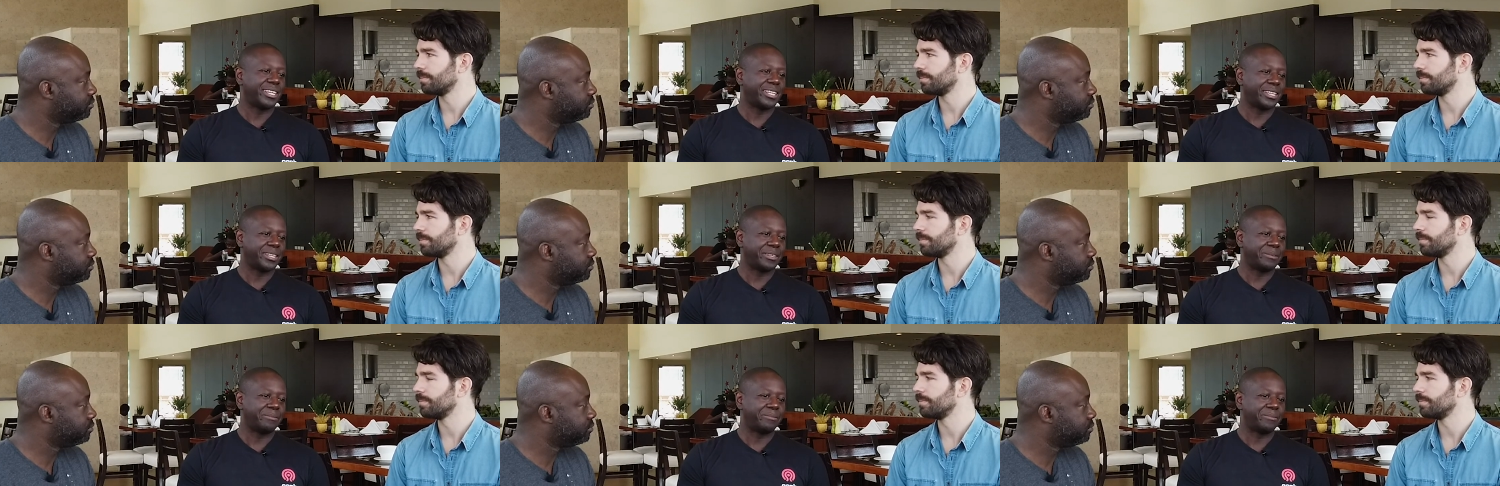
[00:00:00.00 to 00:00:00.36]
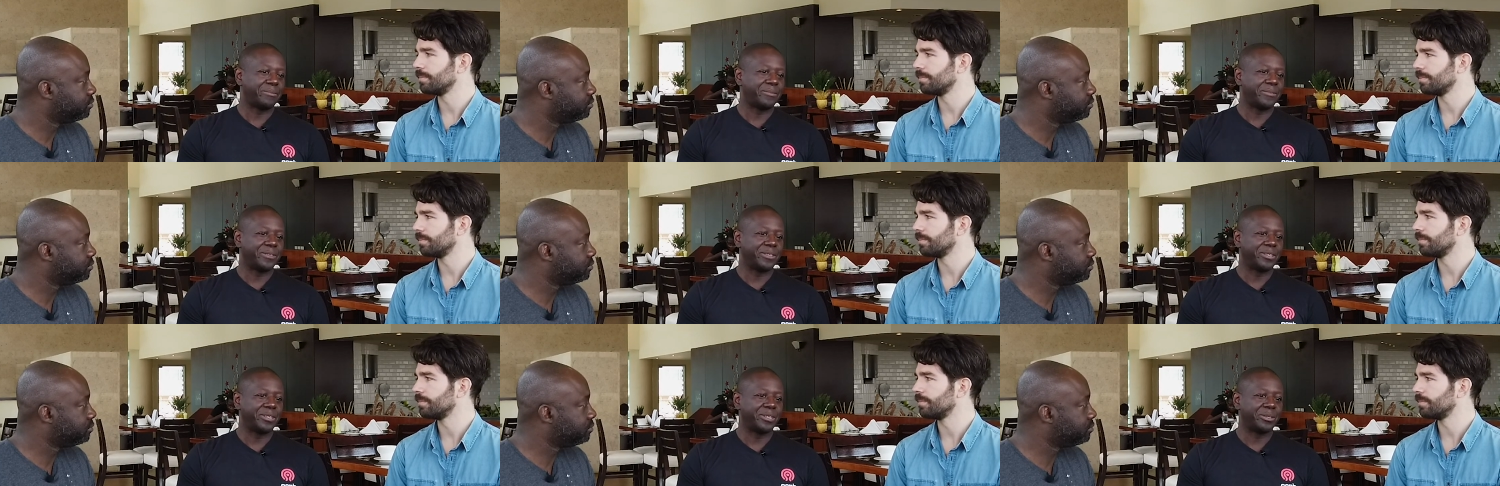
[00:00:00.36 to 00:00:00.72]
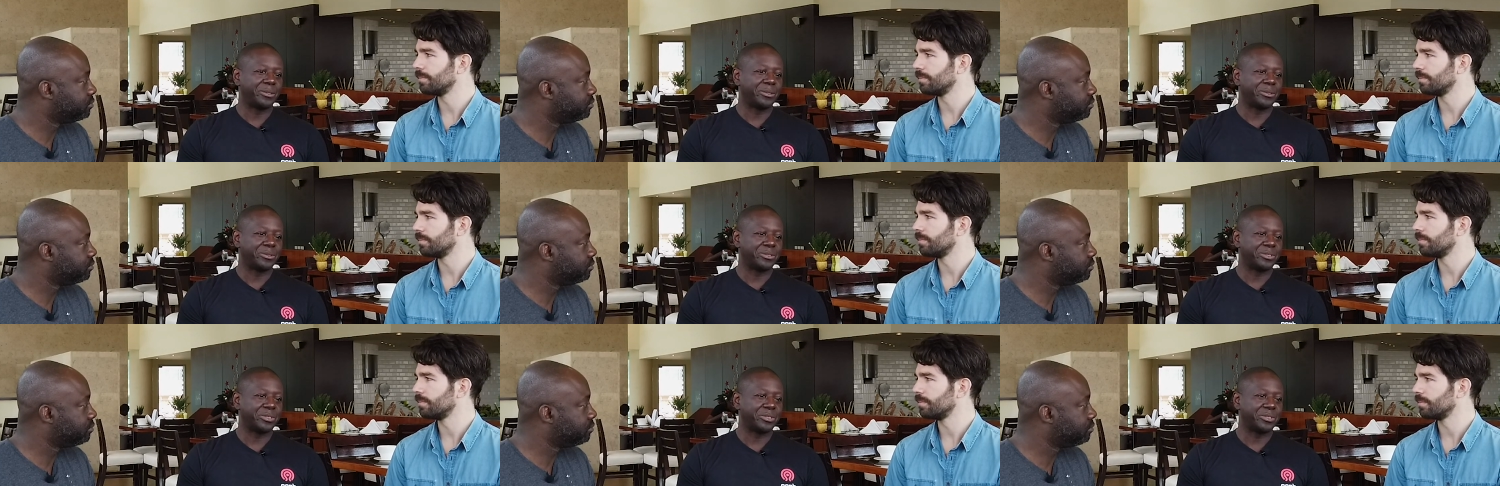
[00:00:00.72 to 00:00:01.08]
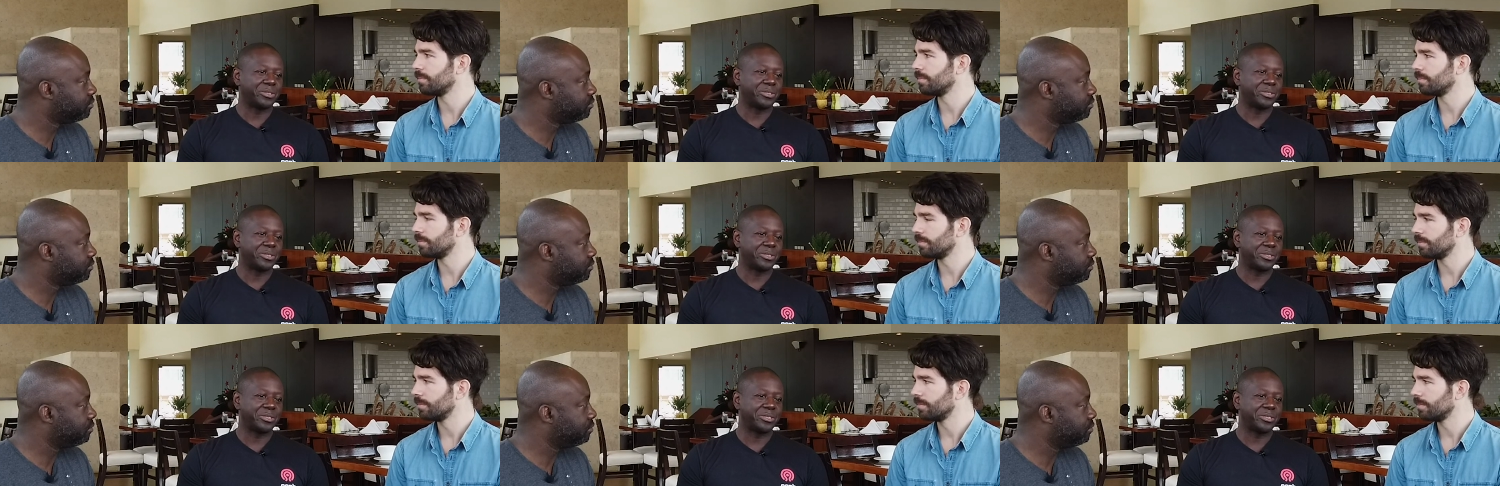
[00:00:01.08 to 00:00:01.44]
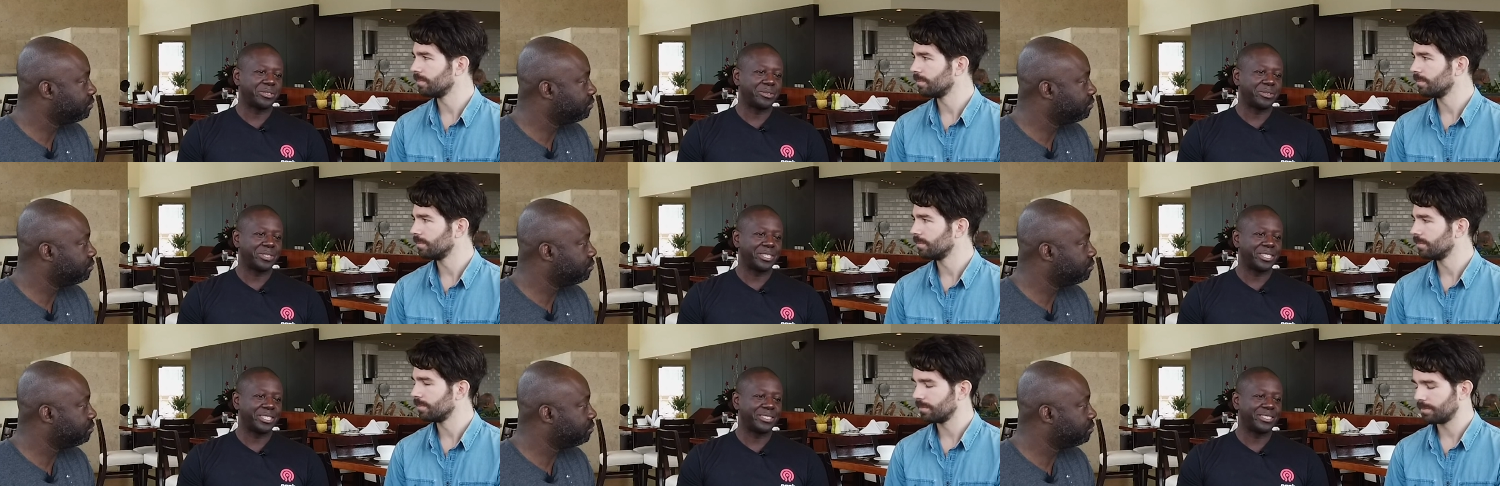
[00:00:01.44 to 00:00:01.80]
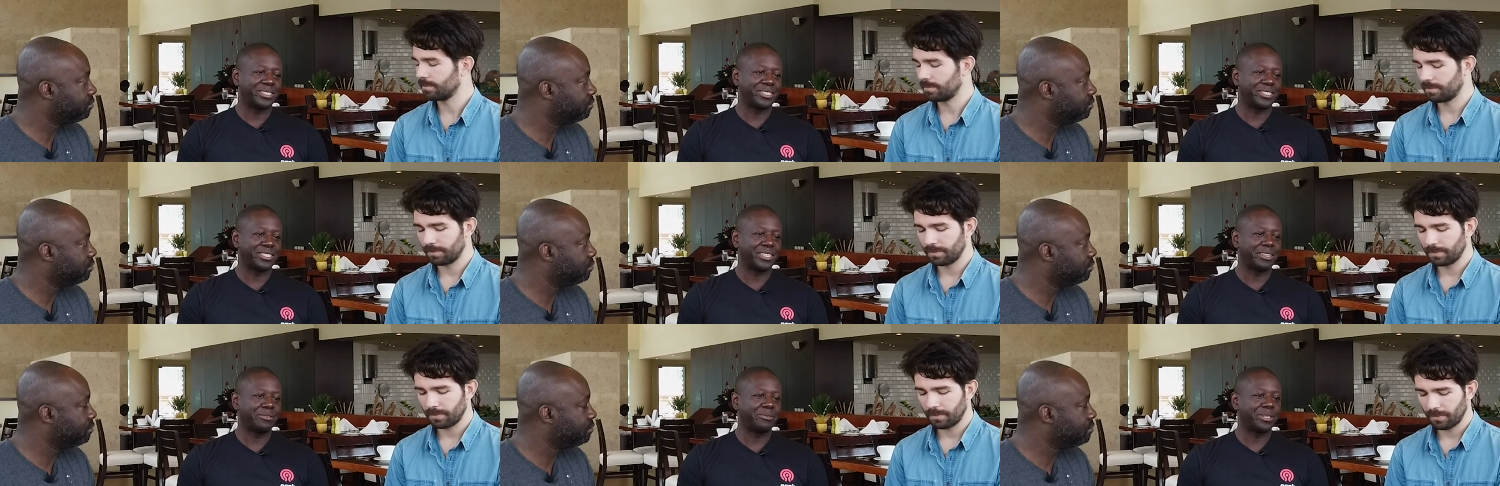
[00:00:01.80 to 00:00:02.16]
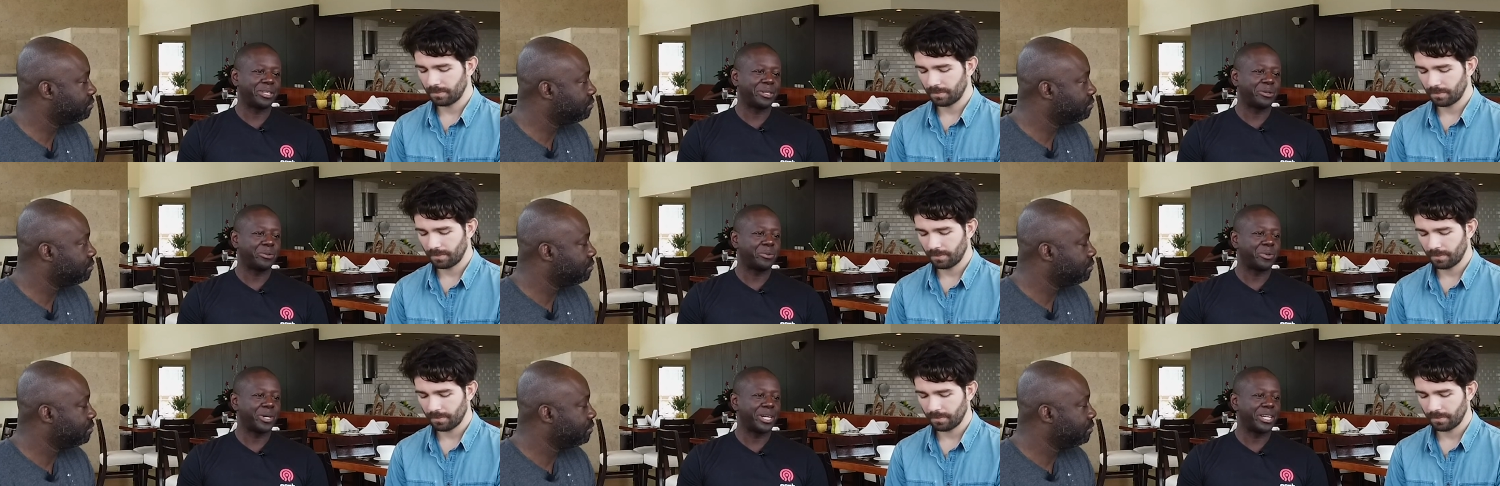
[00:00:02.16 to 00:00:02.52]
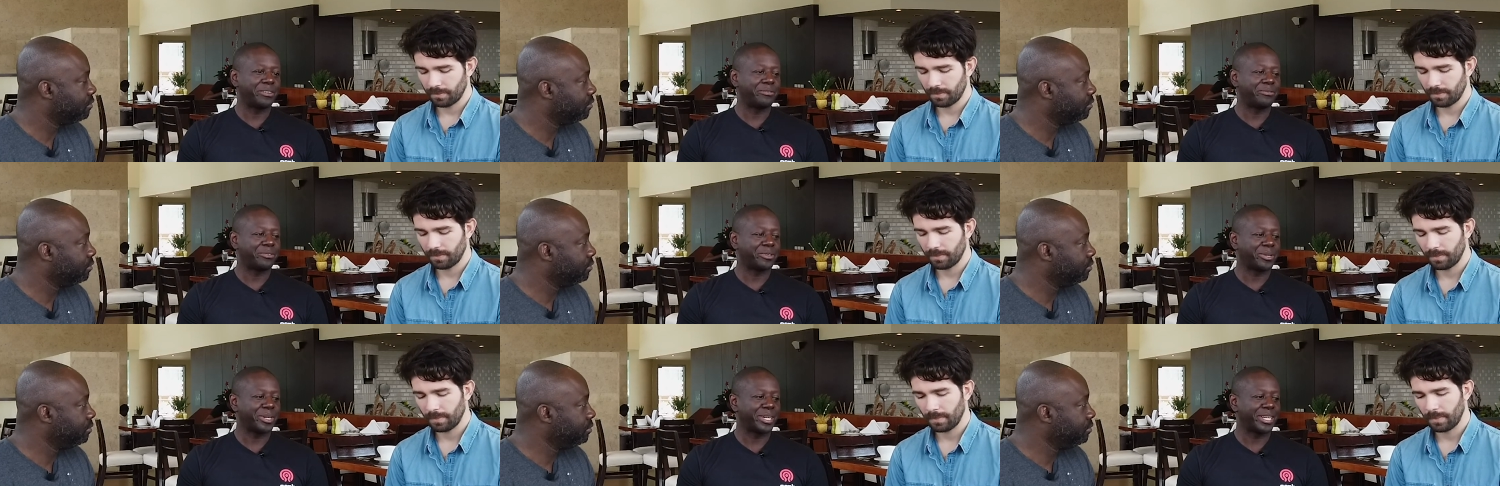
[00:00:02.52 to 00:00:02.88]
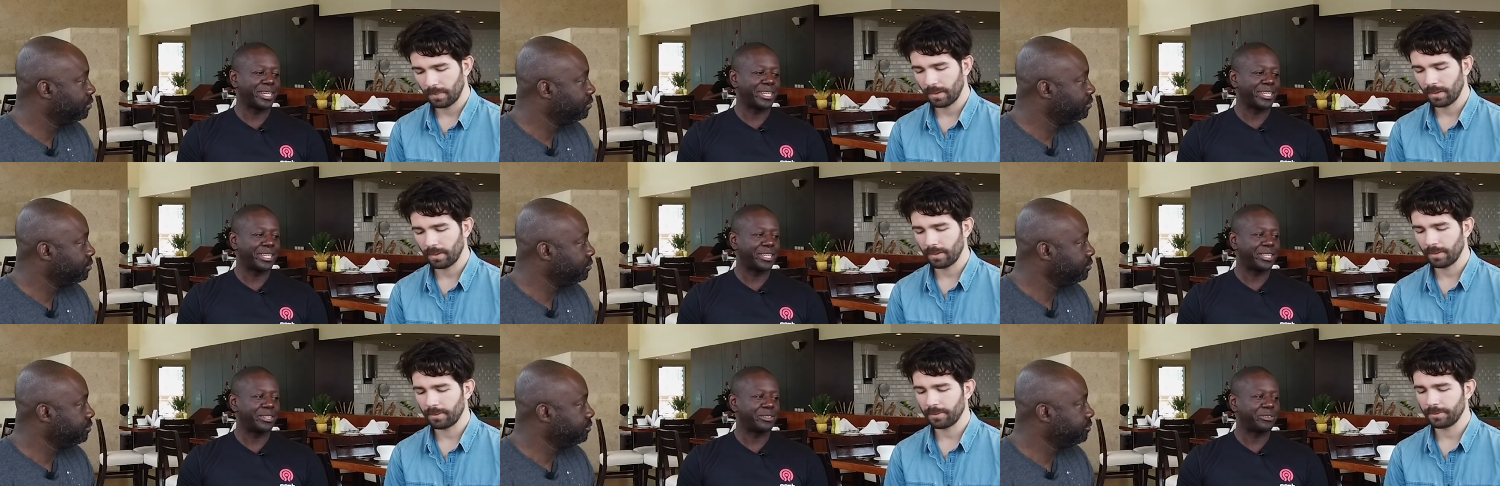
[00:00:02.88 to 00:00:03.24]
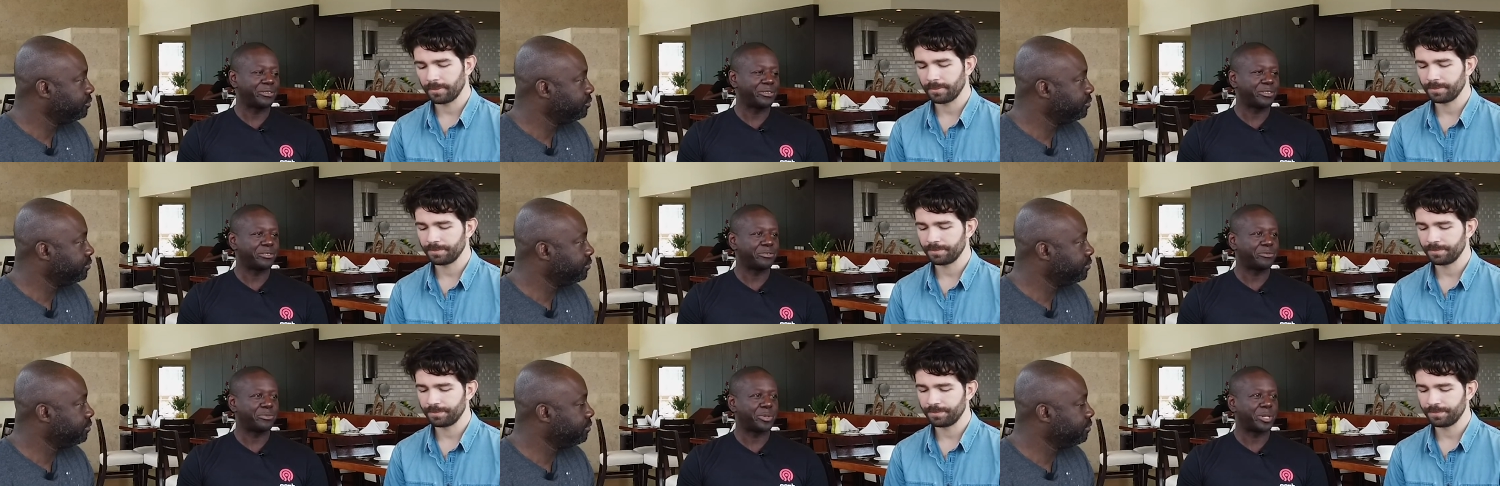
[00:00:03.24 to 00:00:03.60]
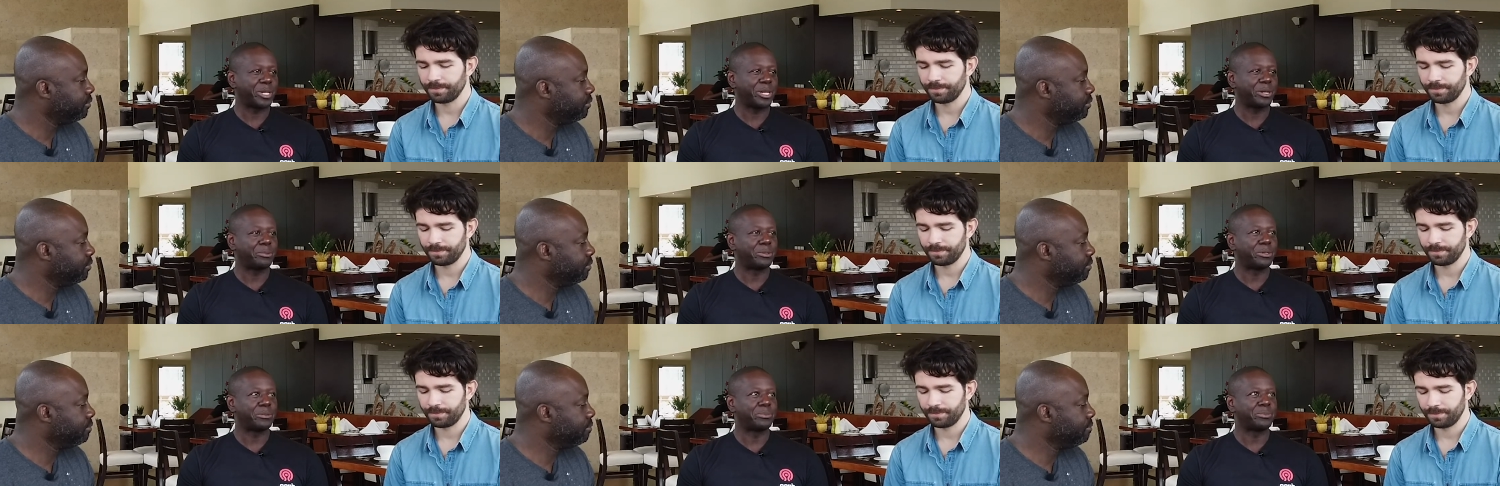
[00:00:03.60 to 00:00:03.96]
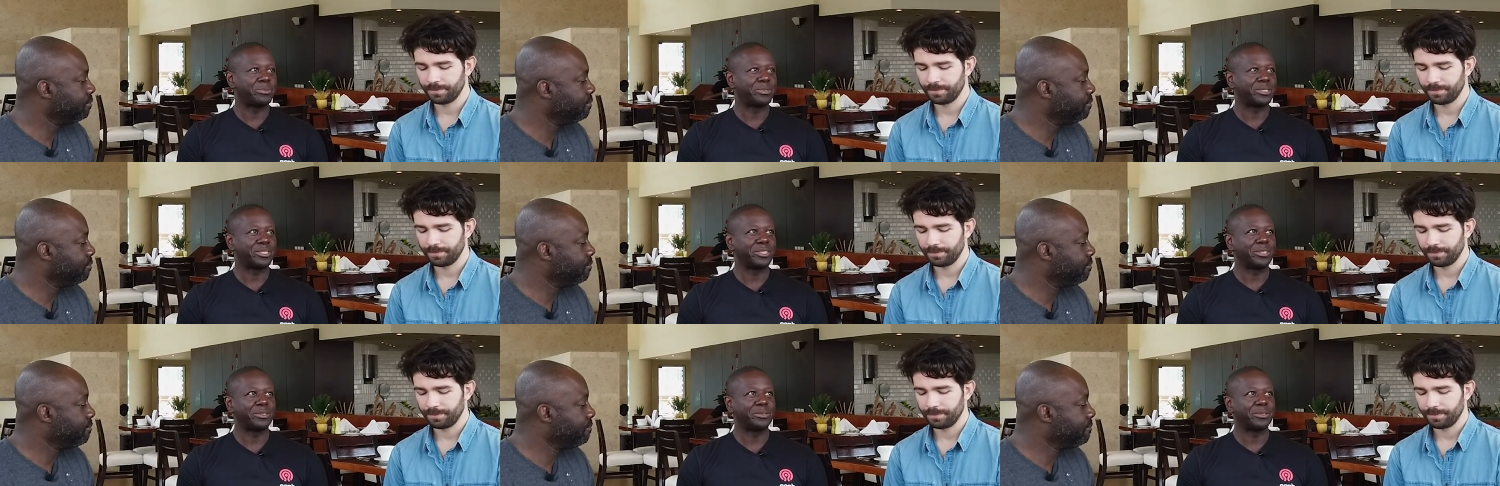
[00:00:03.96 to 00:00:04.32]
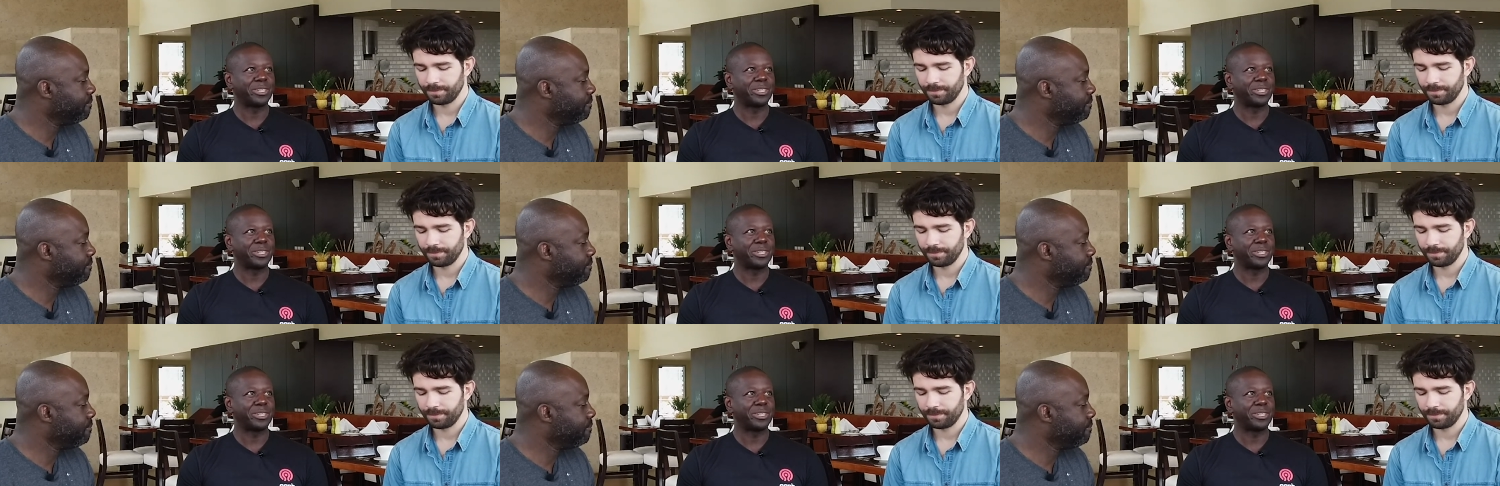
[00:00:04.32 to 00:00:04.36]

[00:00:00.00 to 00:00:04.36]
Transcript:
Speaker 1: um, you know so so, so there, there's definitely a wide variety of problems.